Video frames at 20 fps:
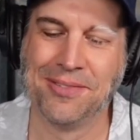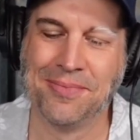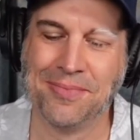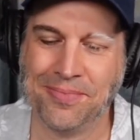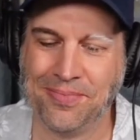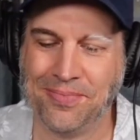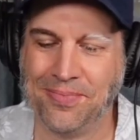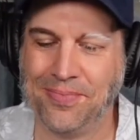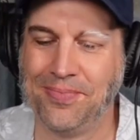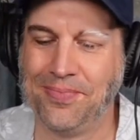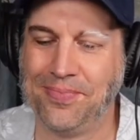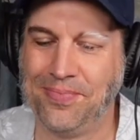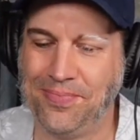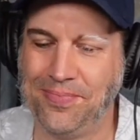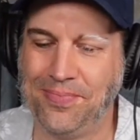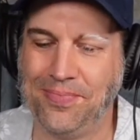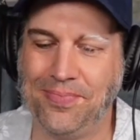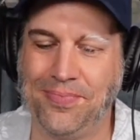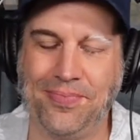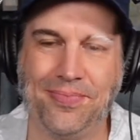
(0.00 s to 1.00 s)

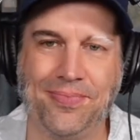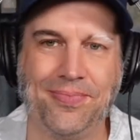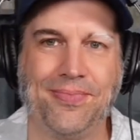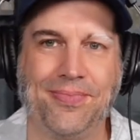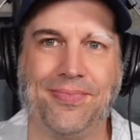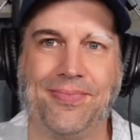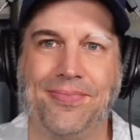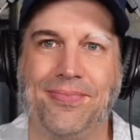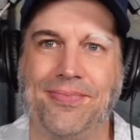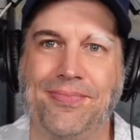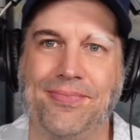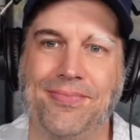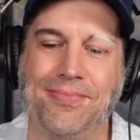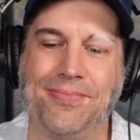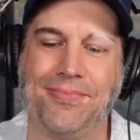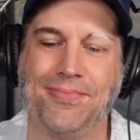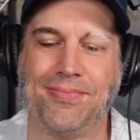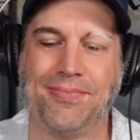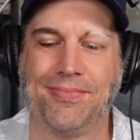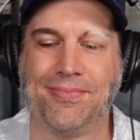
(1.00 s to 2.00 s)

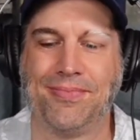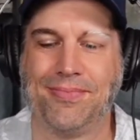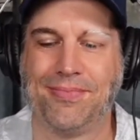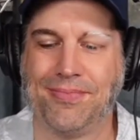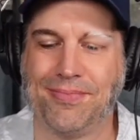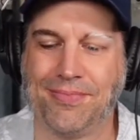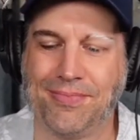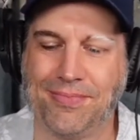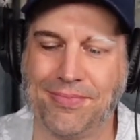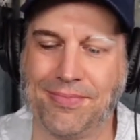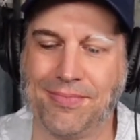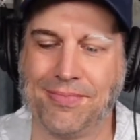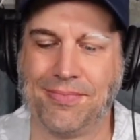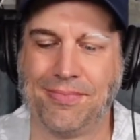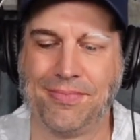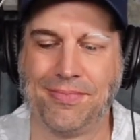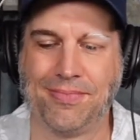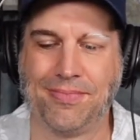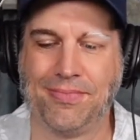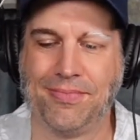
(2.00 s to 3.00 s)

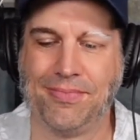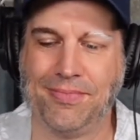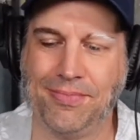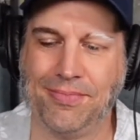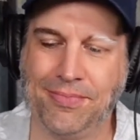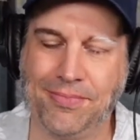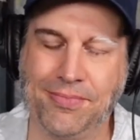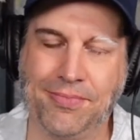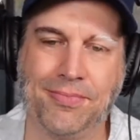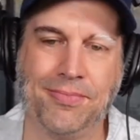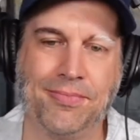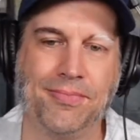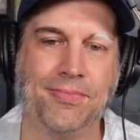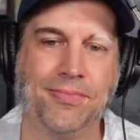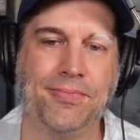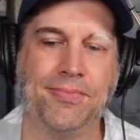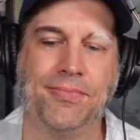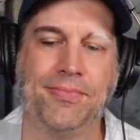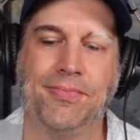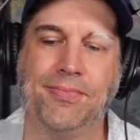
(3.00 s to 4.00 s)

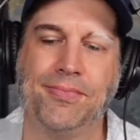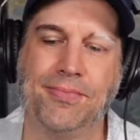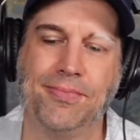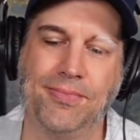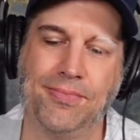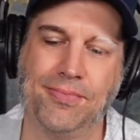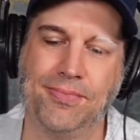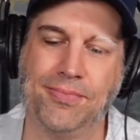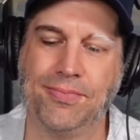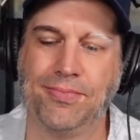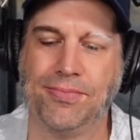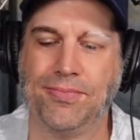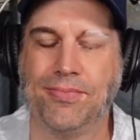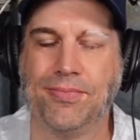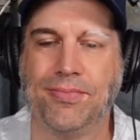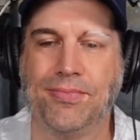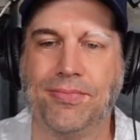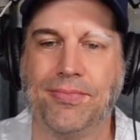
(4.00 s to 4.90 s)
[no speech]